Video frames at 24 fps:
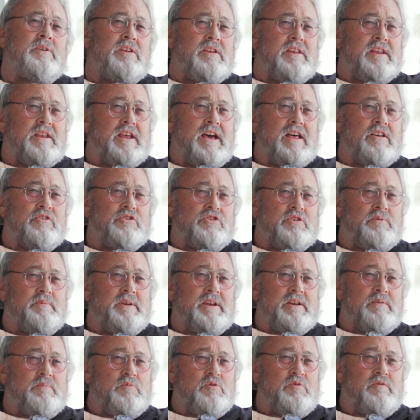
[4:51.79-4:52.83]
million dollars to
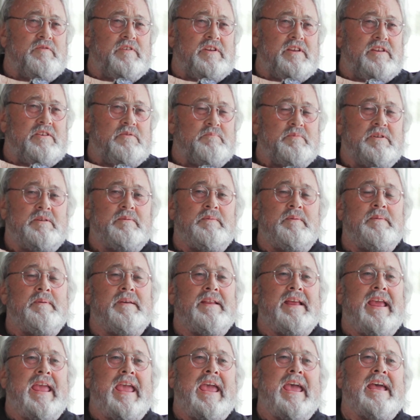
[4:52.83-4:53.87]
make a movie, you better be able
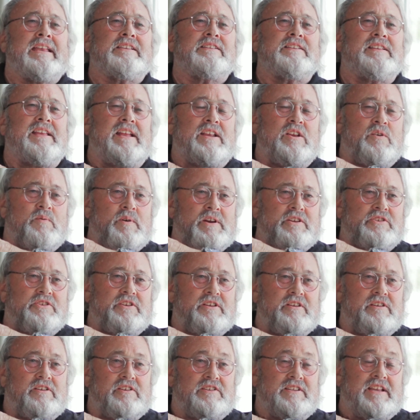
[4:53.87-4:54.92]
to answer that
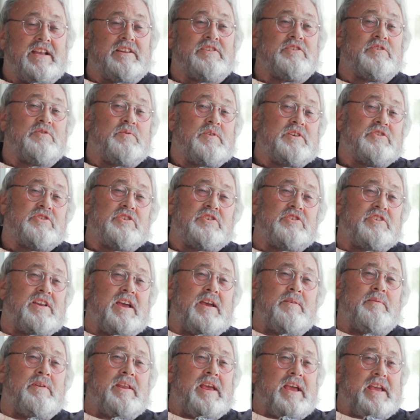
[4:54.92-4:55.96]
question, because that's questions
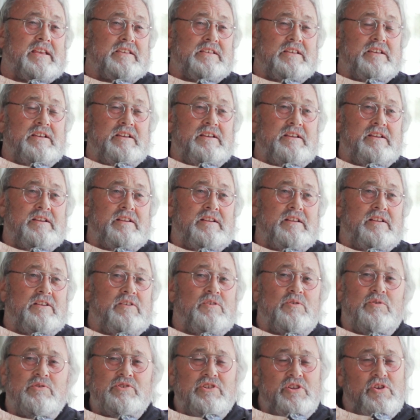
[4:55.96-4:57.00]
I would ask. Right.
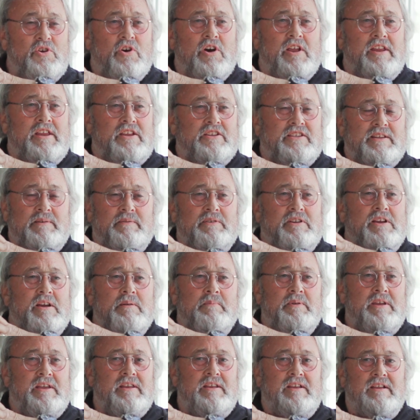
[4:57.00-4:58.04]
Who's the audience? They would
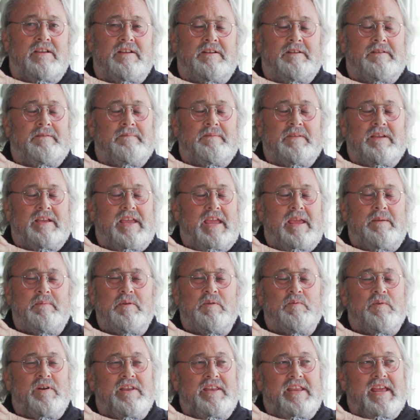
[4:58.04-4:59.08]
come in, came
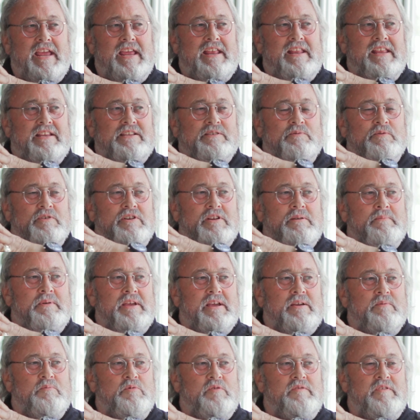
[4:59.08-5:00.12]
in one day and they said, we're going to
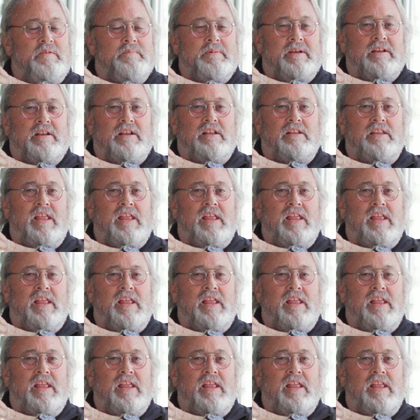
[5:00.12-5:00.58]
make a movie about